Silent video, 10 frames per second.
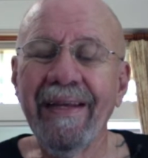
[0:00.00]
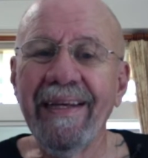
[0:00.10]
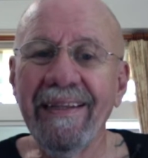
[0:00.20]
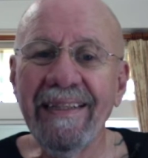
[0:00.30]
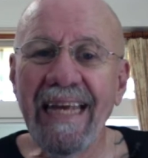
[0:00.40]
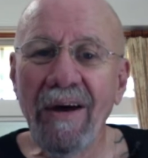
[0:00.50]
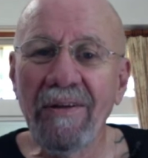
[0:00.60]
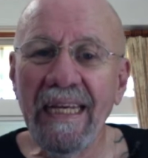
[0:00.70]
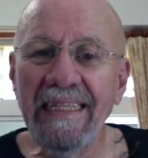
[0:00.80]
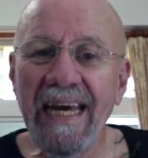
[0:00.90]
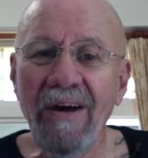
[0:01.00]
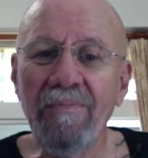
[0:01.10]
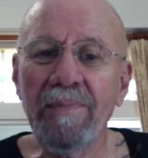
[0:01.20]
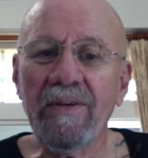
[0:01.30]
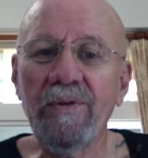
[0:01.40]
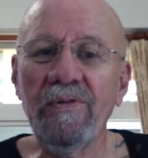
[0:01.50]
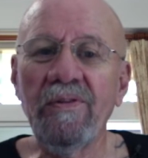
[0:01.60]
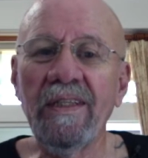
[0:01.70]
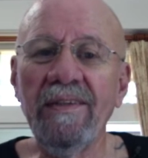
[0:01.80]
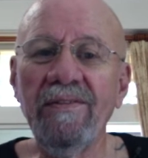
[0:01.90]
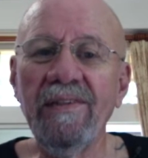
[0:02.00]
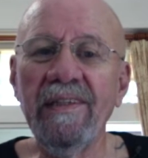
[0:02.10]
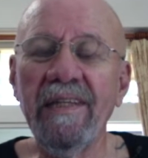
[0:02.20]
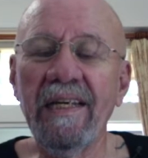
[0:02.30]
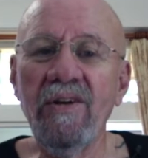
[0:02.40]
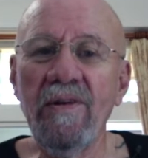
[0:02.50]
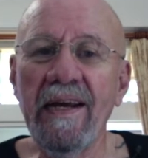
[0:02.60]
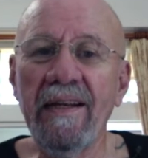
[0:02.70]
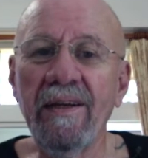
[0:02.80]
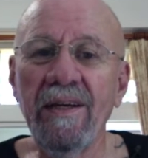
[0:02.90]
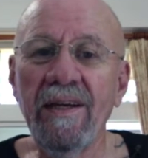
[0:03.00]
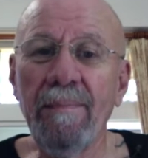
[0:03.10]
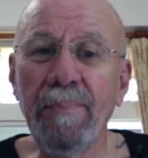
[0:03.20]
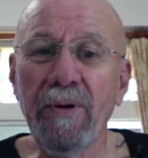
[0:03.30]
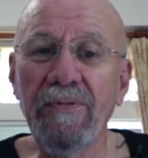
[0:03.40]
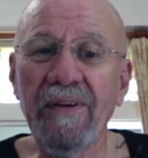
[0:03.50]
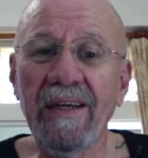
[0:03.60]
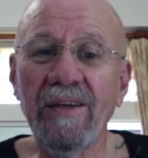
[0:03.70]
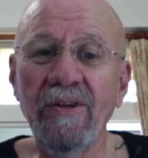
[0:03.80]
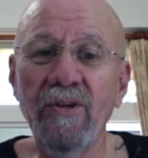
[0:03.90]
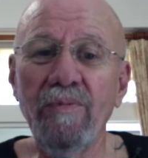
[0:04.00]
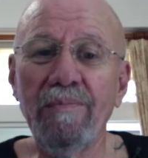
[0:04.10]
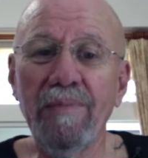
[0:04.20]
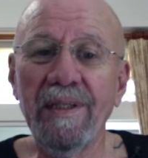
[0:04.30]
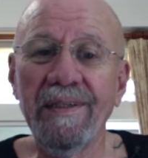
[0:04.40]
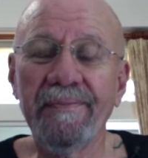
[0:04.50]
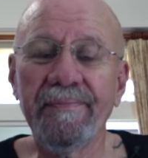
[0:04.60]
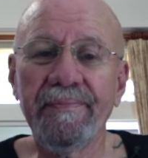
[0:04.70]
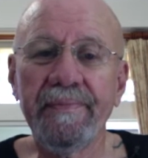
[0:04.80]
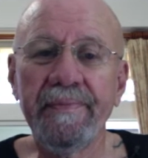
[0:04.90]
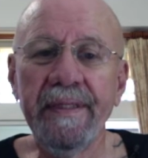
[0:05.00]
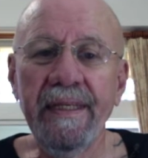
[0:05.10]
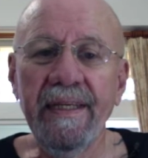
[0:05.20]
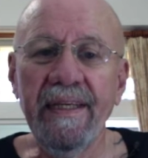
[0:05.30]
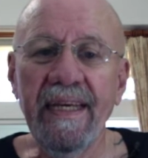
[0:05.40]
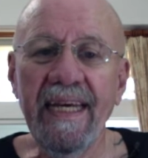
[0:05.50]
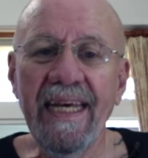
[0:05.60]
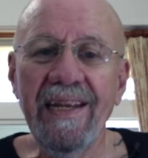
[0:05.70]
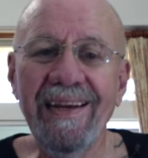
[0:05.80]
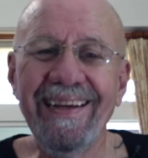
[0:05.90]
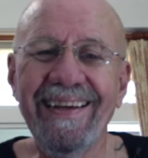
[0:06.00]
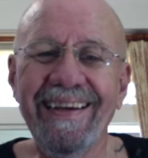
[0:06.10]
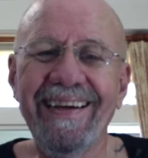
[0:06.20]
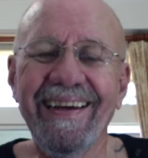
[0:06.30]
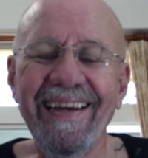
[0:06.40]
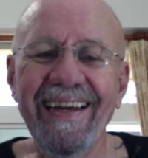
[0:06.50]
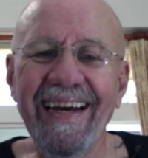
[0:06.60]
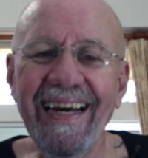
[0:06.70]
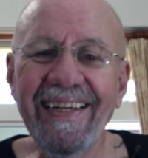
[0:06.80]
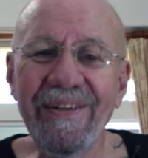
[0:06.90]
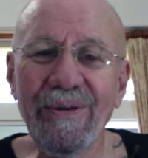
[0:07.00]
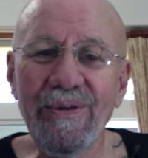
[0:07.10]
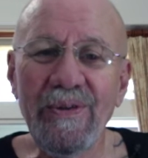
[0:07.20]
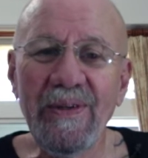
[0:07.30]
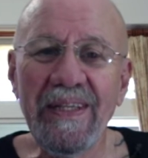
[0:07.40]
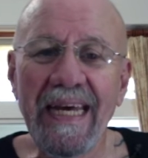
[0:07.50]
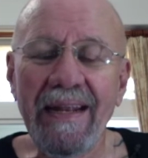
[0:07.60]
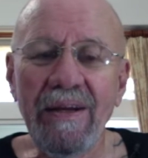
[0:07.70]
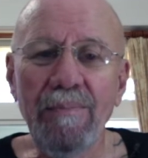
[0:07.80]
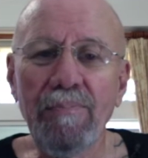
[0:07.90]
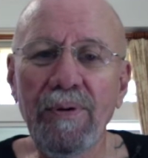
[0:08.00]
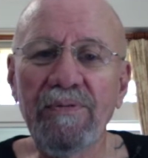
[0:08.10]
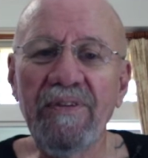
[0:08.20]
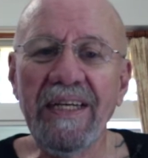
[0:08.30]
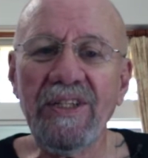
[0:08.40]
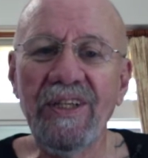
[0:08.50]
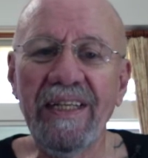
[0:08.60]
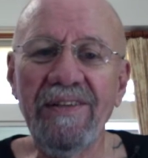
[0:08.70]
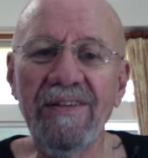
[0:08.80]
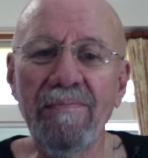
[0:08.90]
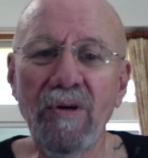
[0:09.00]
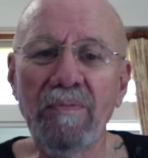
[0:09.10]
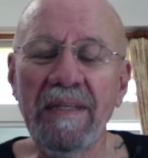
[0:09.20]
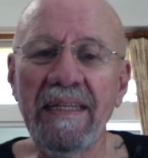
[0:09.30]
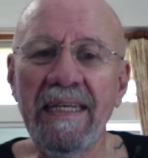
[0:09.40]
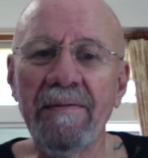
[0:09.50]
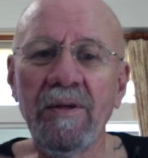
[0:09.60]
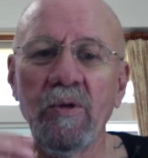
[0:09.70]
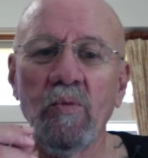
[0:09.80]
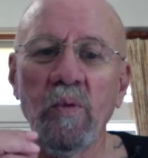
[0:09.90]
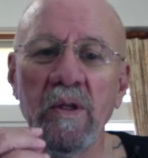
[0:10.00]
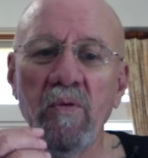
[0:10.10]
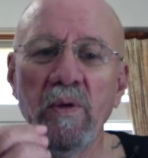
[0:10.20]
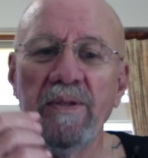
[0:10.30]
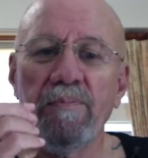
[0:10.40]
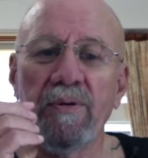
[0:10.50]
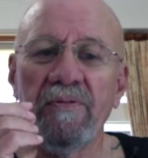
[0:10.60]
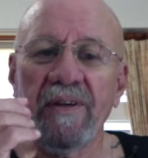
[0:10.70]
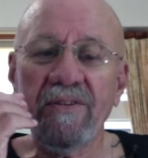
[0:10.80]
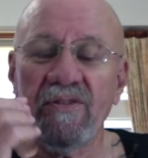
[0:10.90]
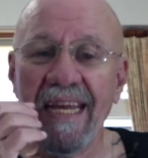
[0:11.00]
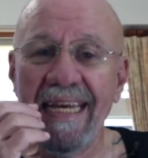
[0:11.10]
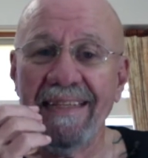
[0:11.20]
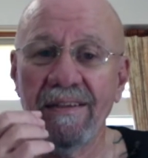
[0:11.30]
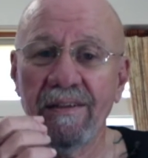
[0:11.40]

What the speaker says: they doubt because they see that you're not a perfect human being. And I understood that perfection is the moment that when you reach perfect state,